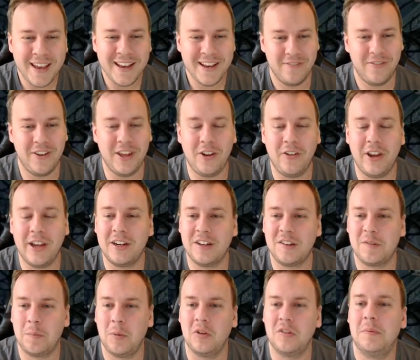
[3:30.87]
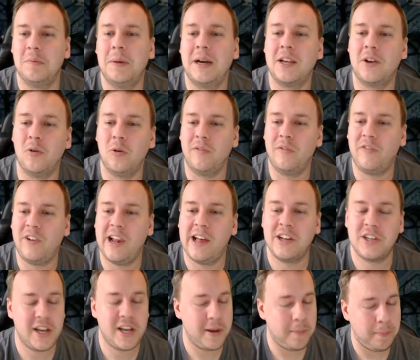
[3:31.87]
Video here is sponsored by Golf Clash
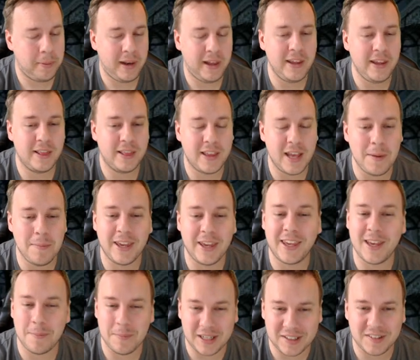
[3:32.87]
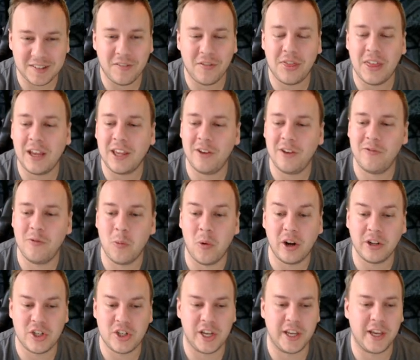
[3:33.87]
and Playdemic. A massive thank you for
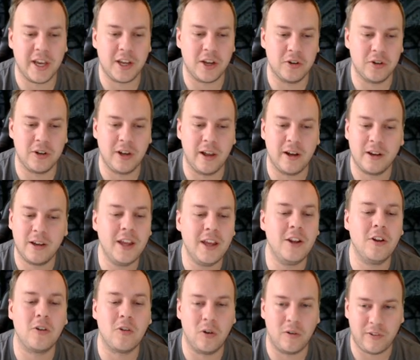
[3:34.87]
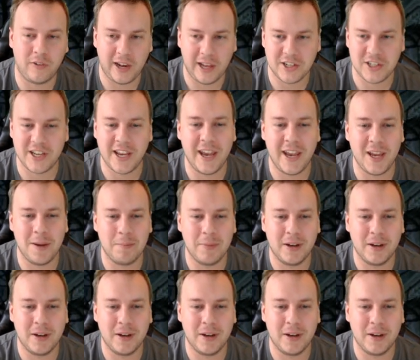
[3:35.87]
watching and good luck in your Golf Clash game.